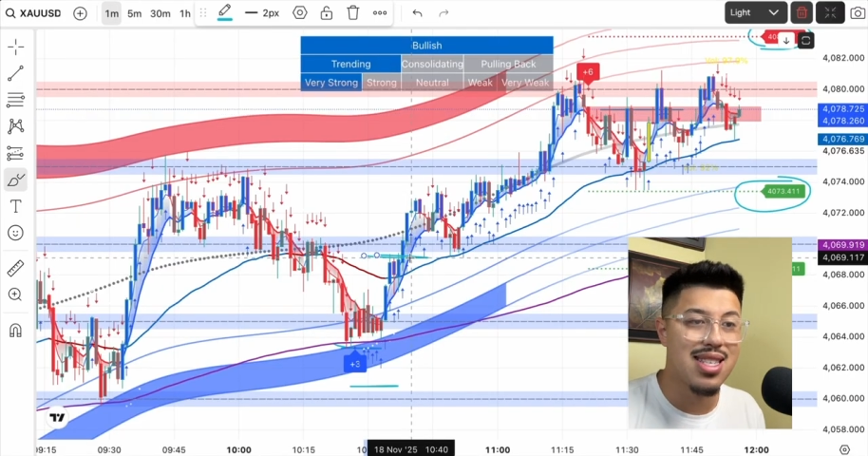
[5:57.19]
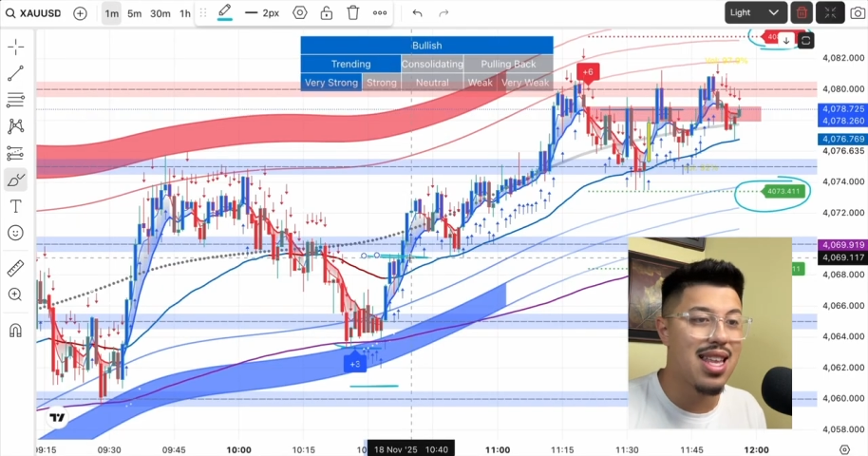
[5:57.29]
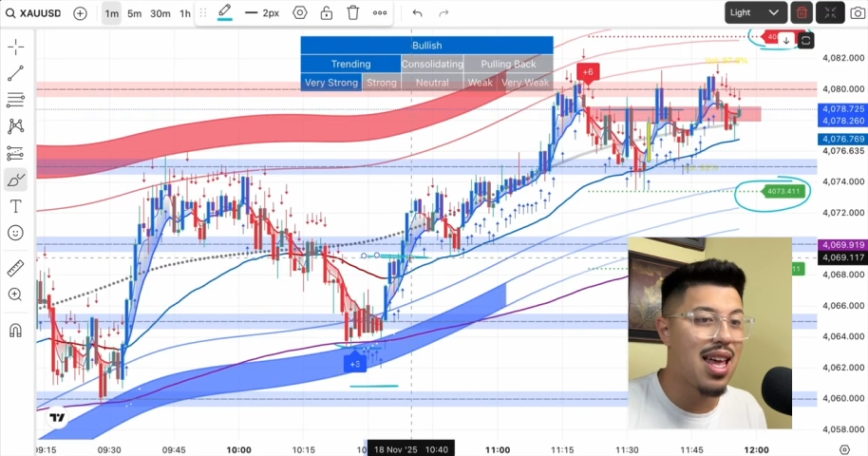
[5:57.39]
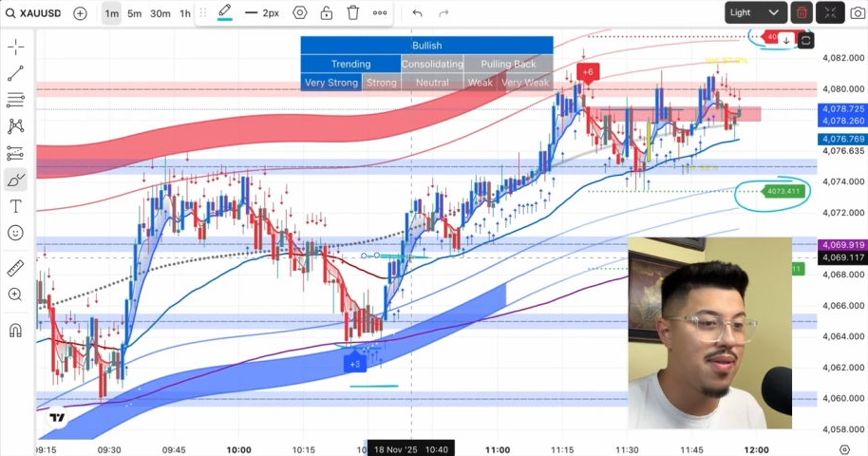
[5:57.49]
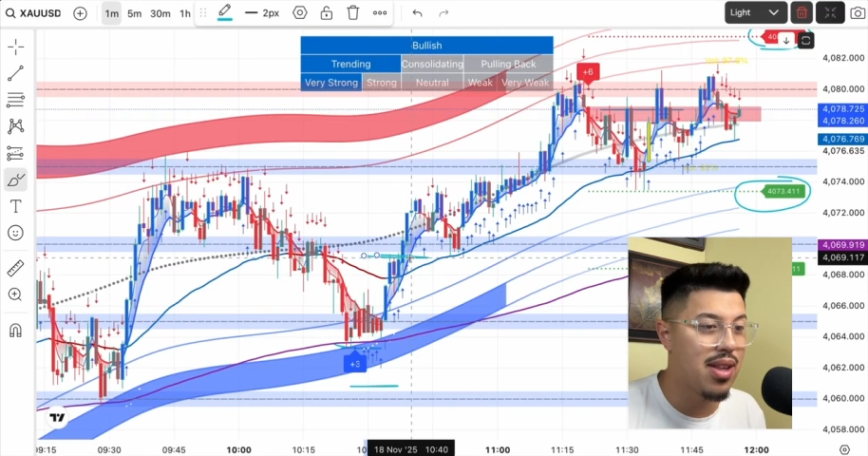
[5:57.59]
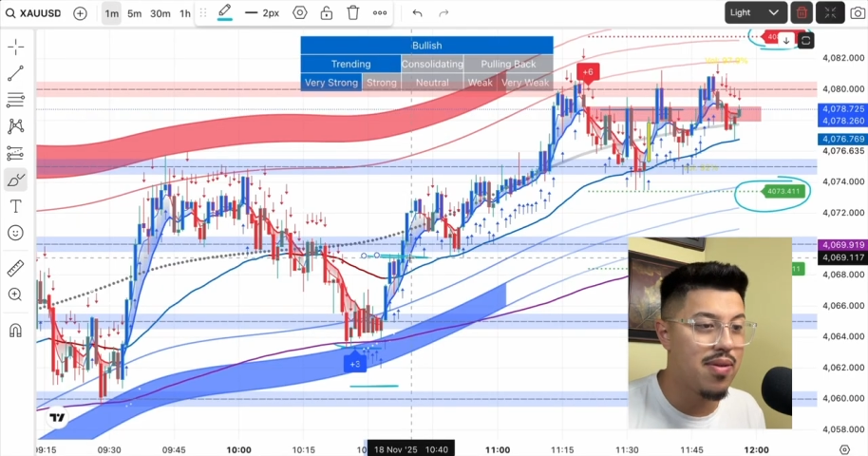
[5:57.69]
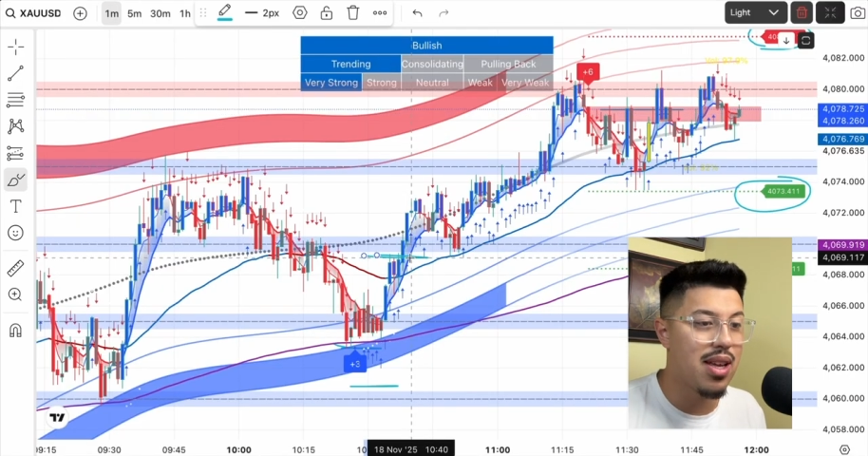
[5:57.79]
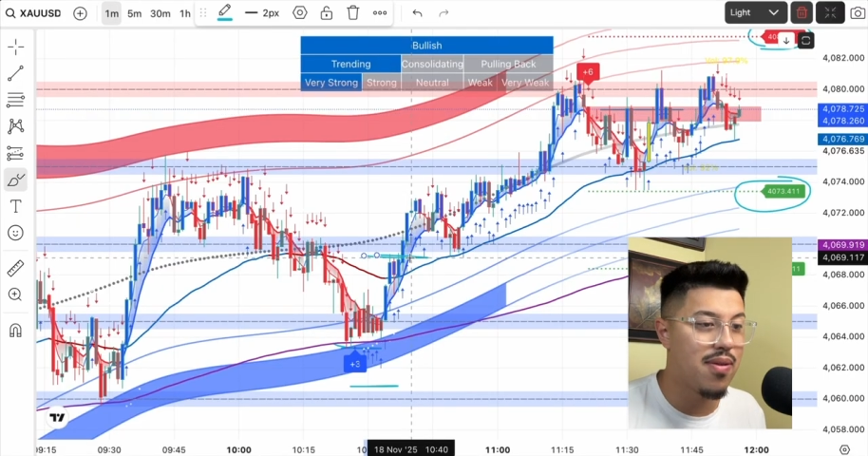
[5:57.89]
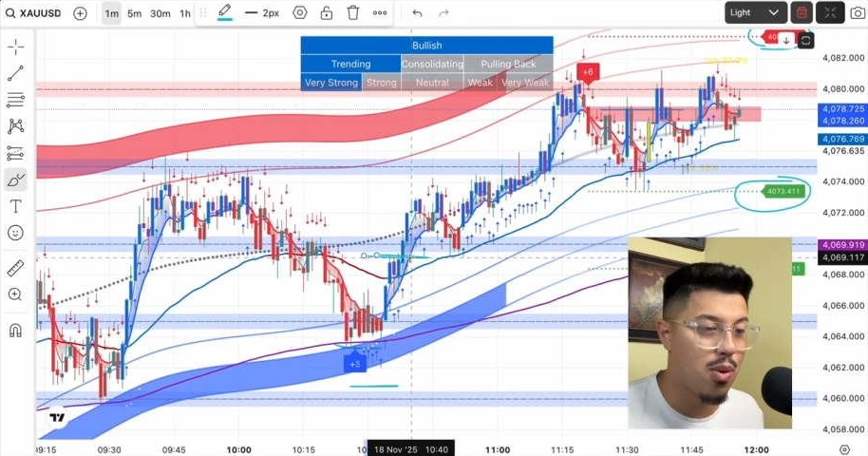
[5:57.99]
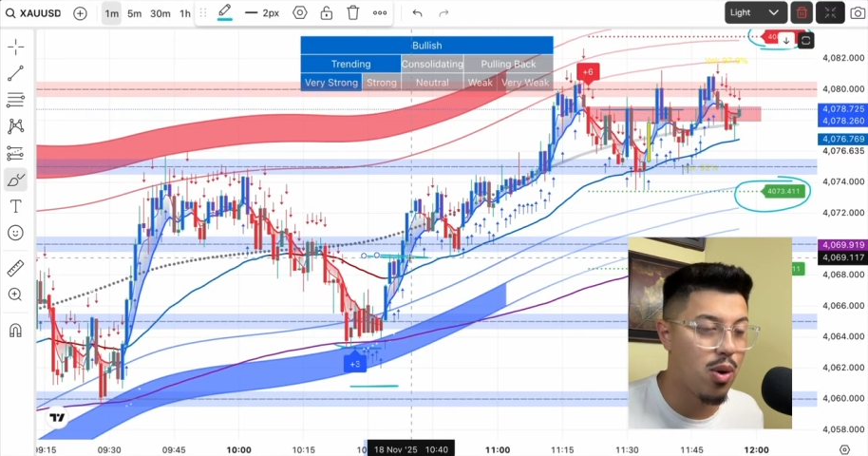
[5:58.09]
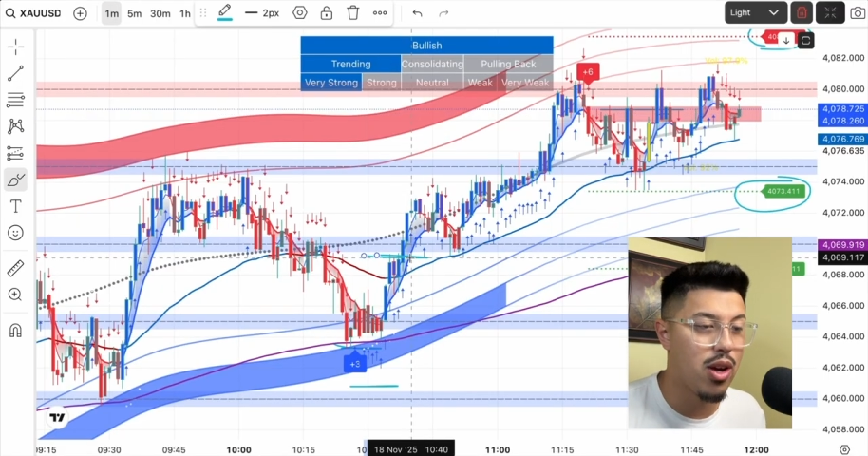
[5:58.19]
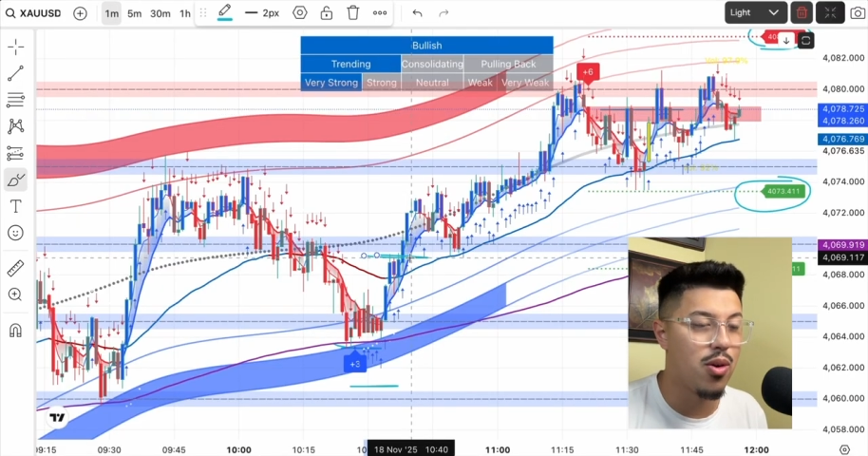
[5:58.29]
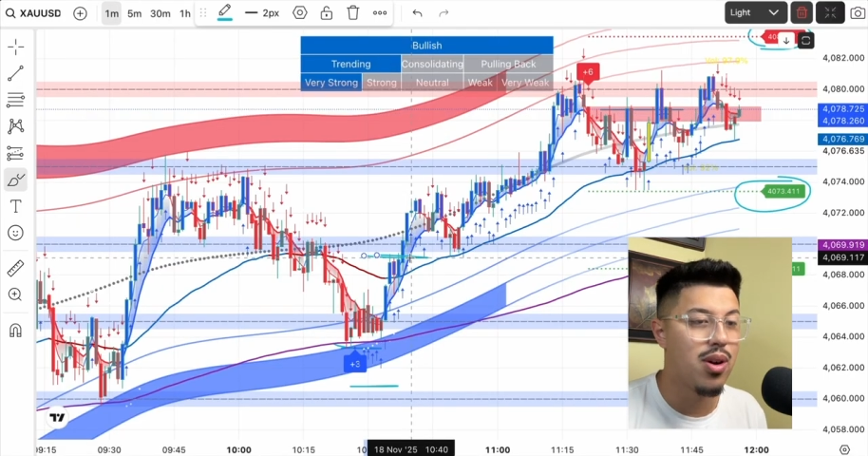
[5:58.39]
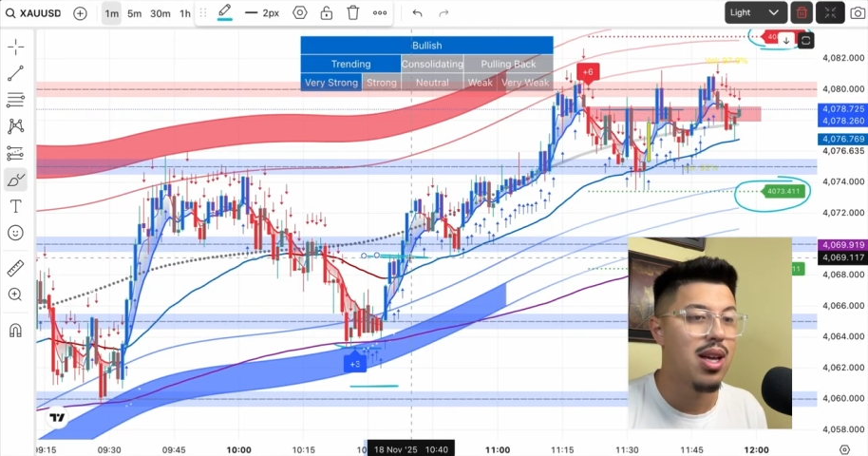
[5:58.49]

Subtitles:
the heavy lifting for you